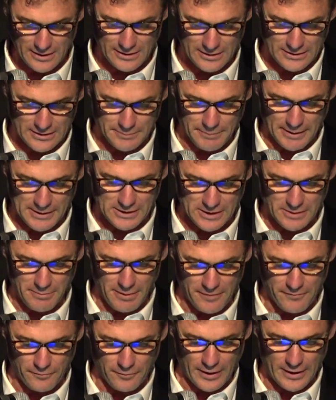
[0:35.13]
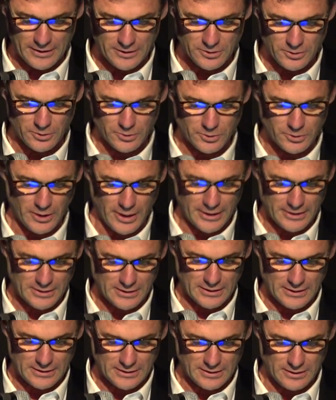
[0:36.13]
especially my friends who trekked
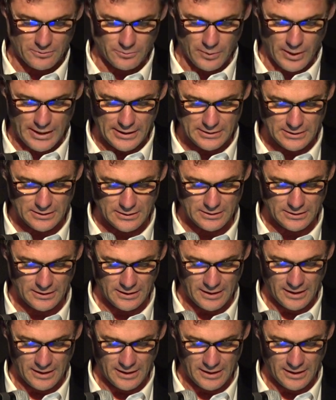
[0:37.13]
east and west,